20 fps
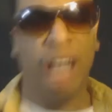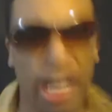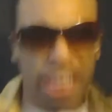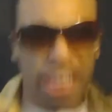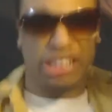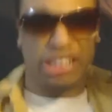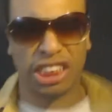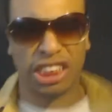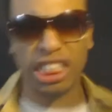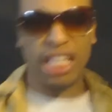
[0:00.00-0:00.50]

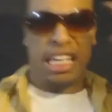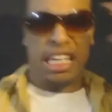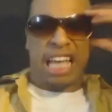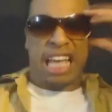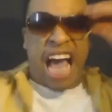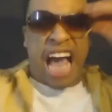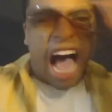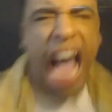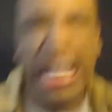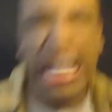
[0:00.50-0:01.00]
I could
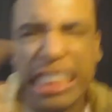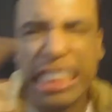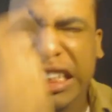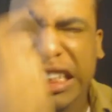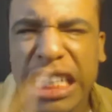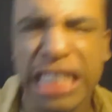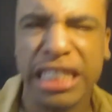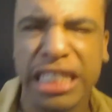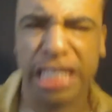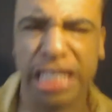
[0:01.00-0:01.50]
see. I
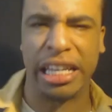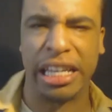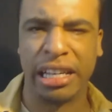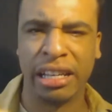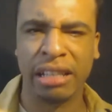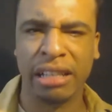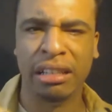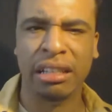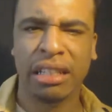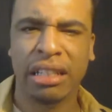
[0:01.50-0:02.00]
sees it.
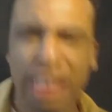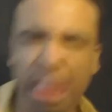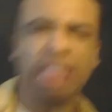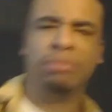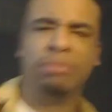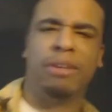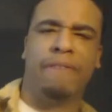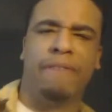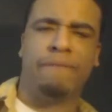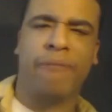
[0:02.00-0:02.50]

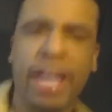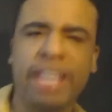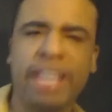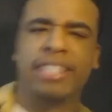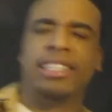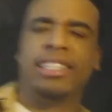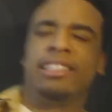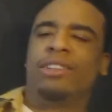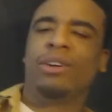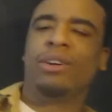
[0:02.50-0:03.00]
Get on my face.